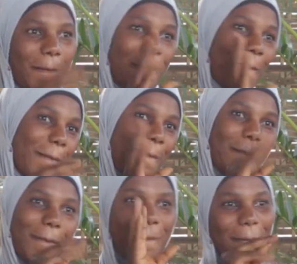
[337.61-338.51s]
Even on
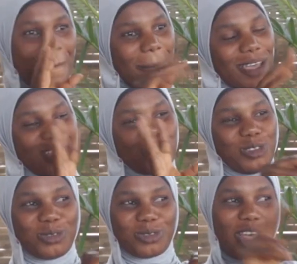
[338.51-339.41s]
TV, when something
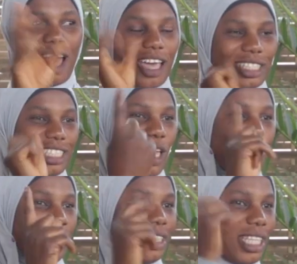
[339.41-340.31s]
exciting is happening on
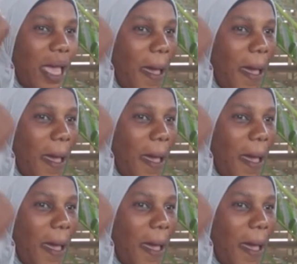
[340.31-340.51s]
TV,